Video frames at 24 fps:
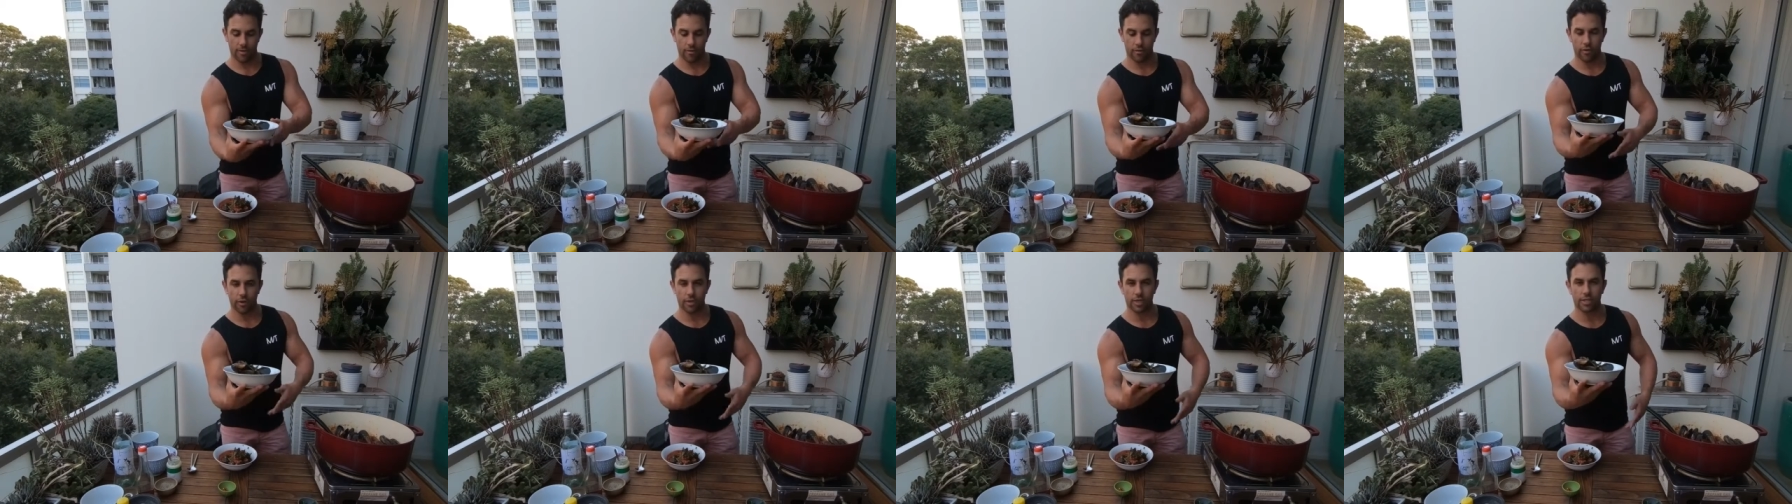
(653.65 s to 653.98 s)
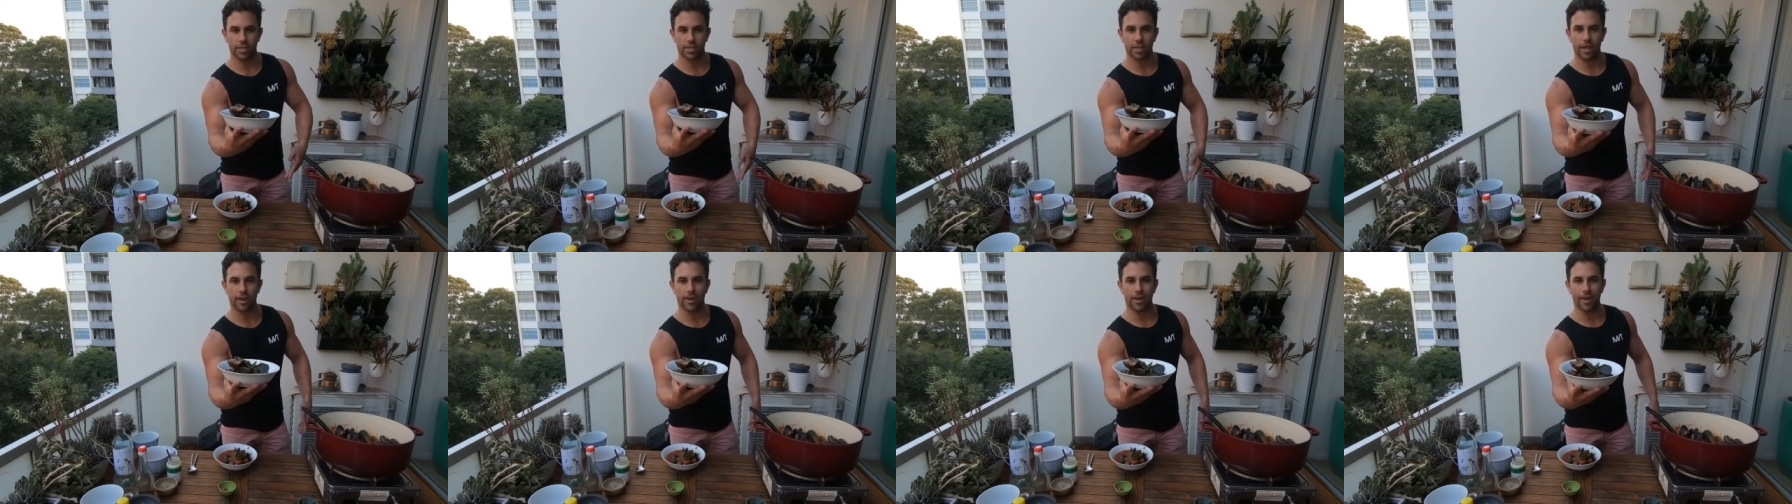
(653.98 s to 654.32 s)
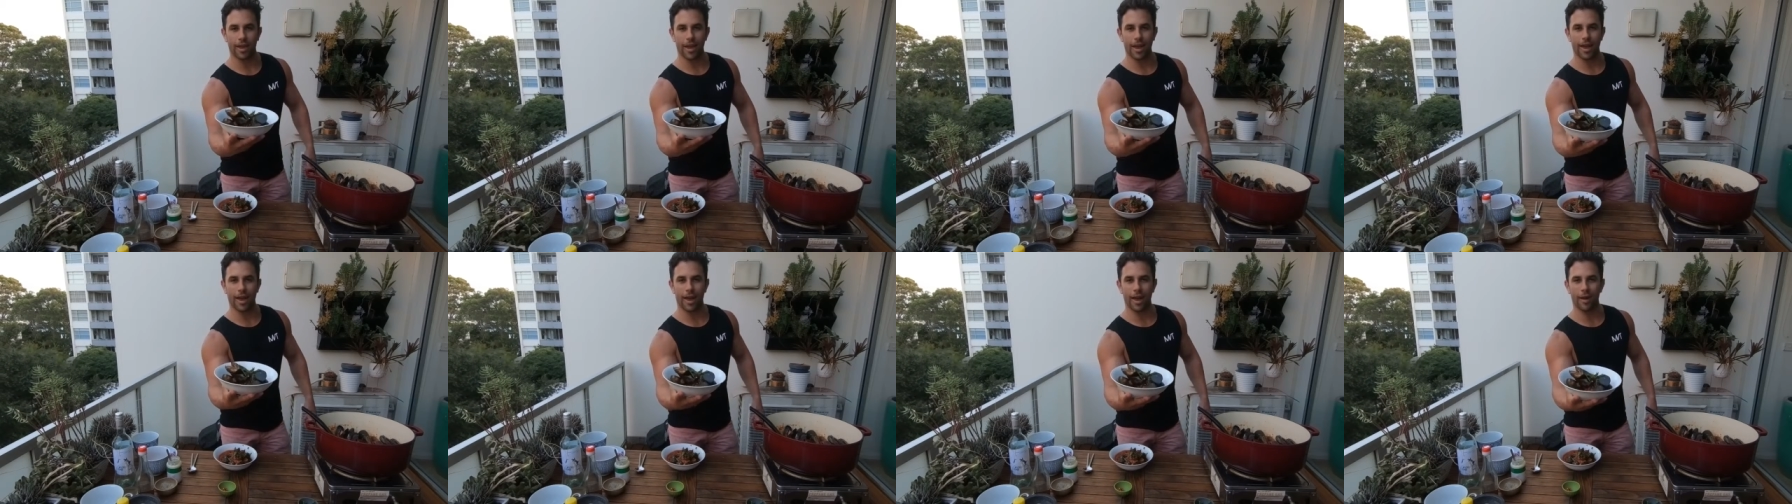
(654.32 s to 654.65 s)
for a
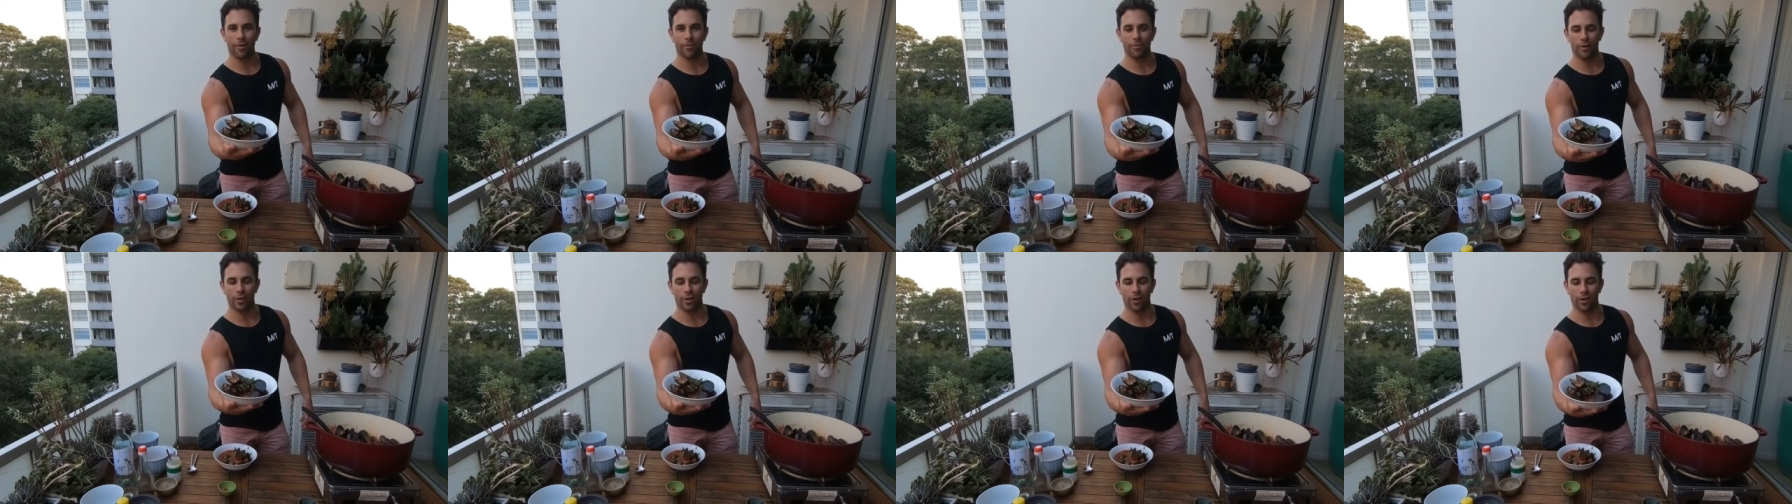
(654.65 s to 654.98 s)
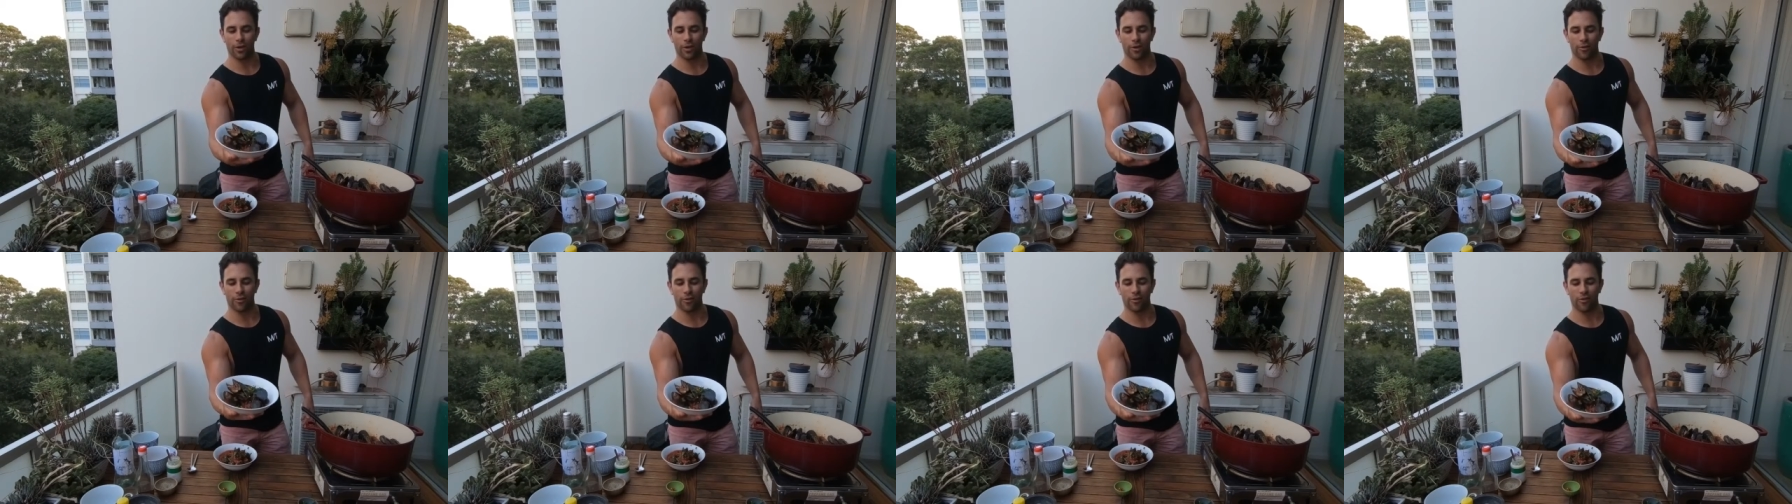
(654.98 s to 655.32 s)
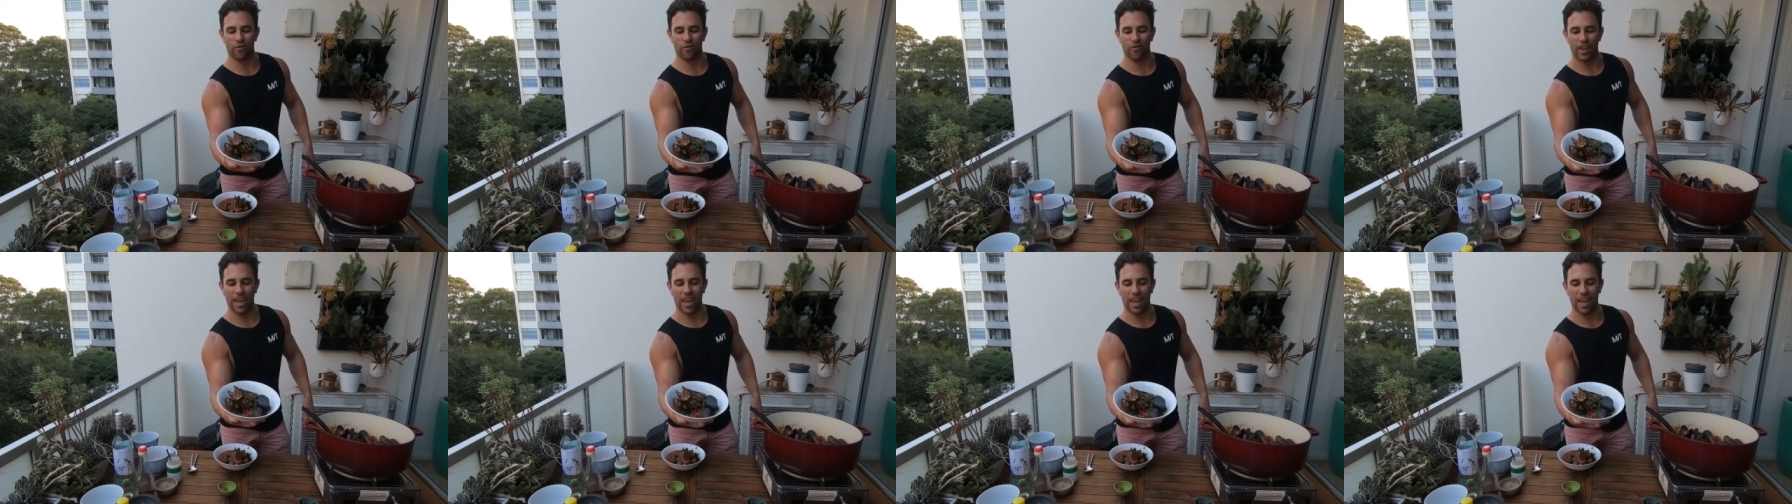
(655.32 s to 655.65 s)
Sunday afternoon
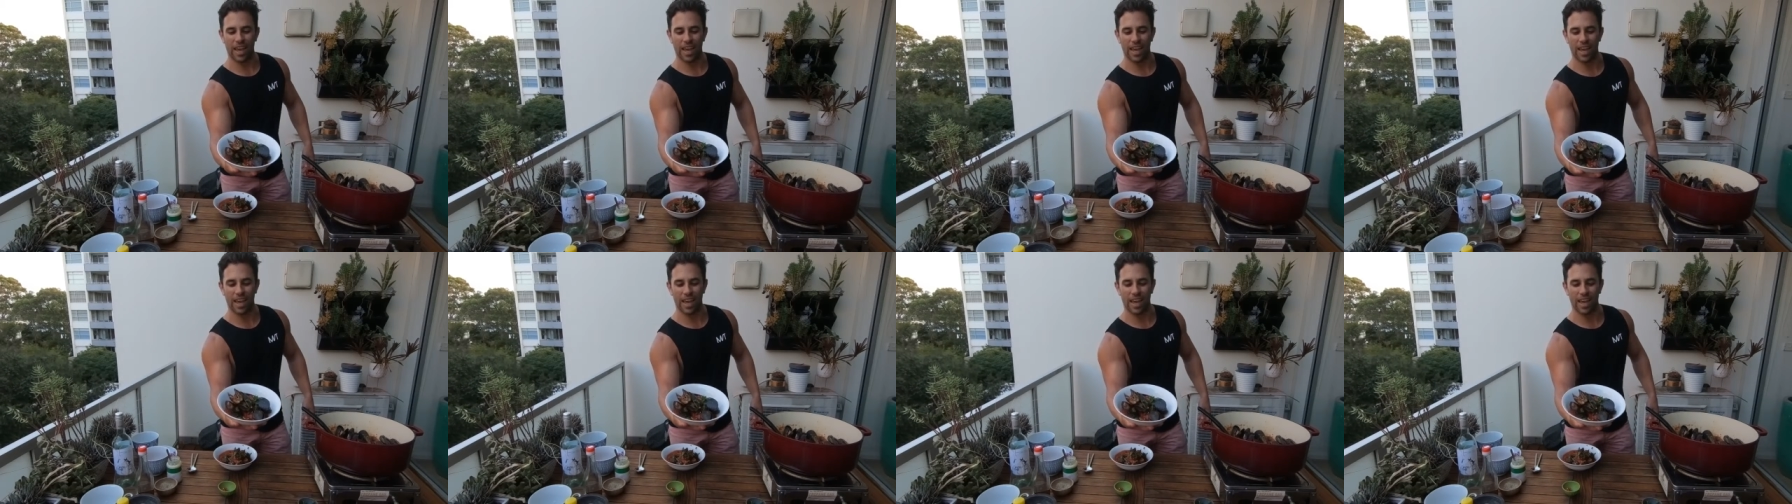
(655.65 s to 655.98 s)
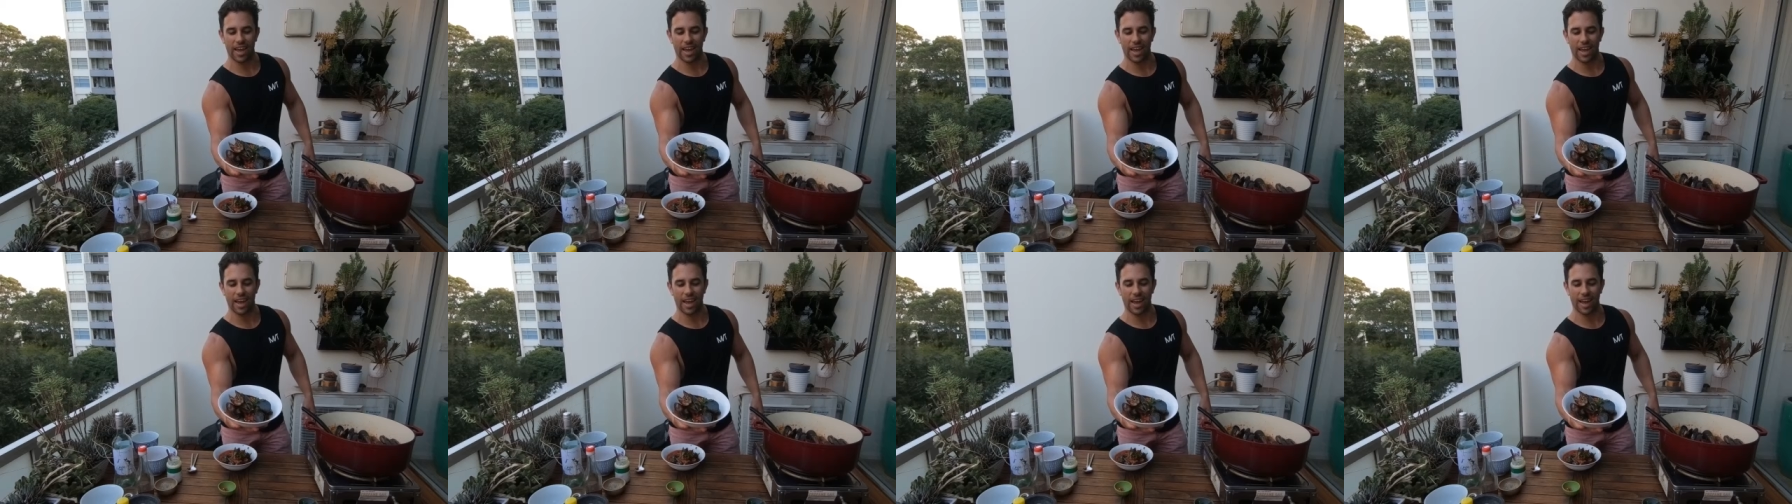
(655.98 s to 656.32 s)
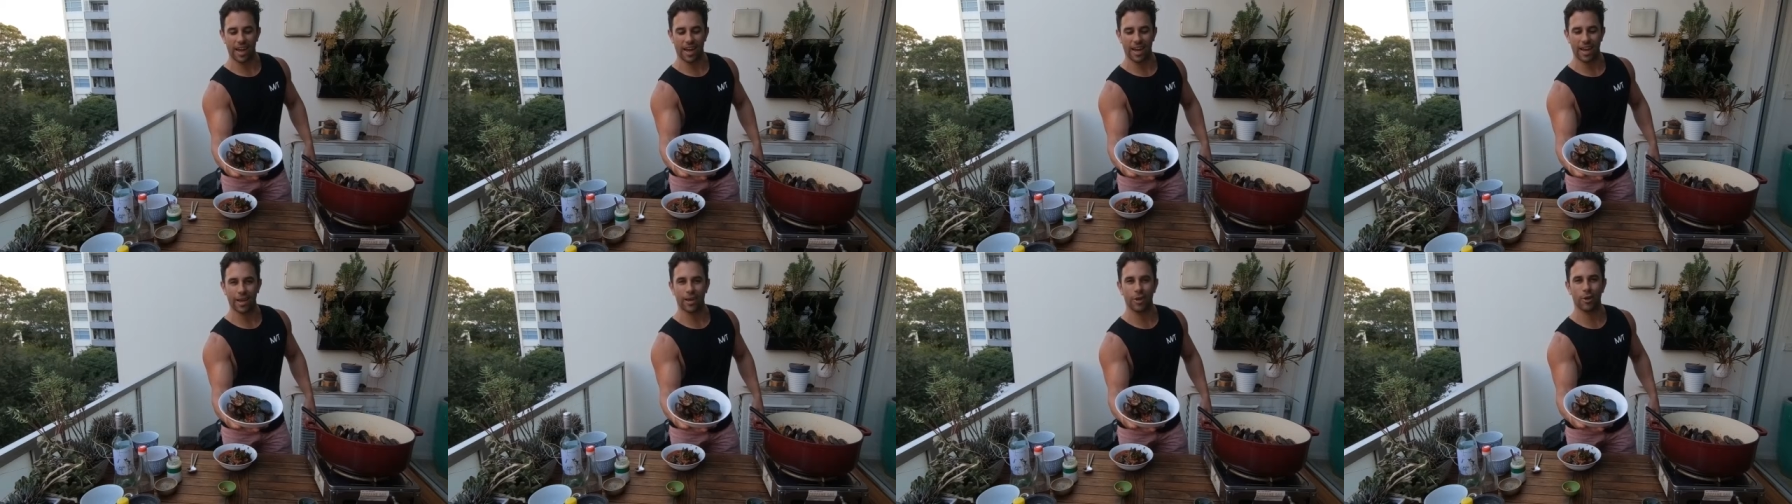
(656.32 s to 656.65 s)

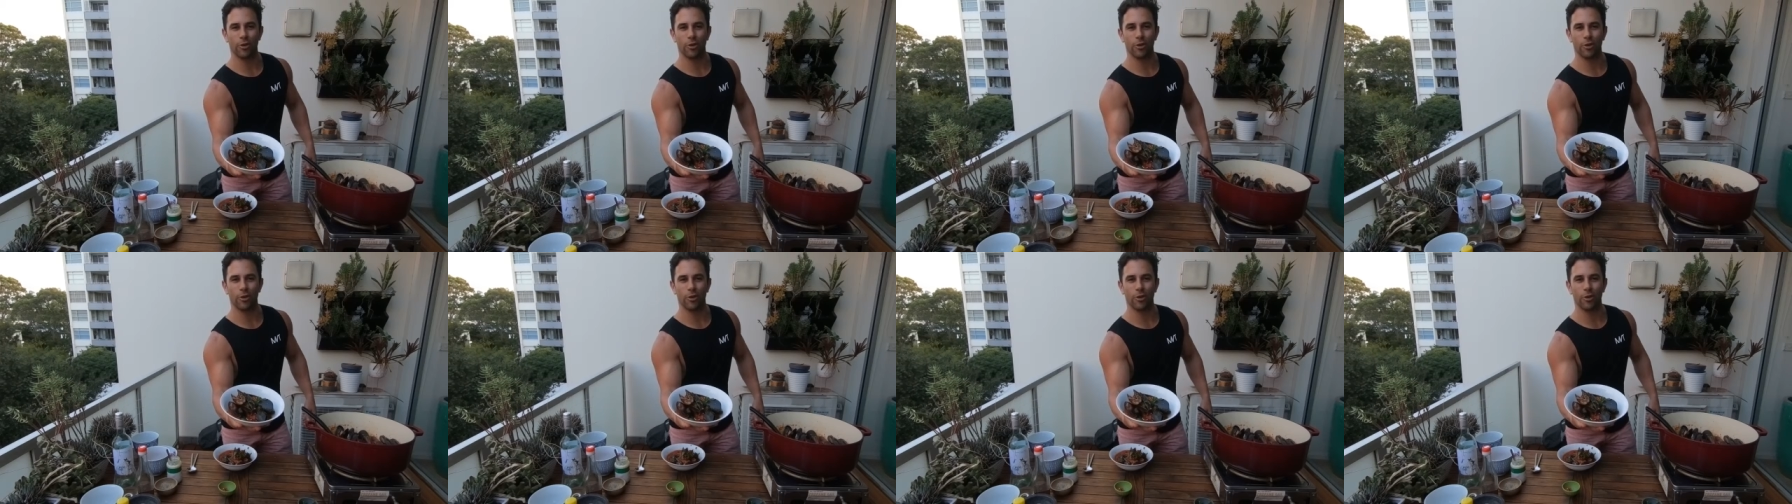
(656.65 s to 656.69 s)
feed.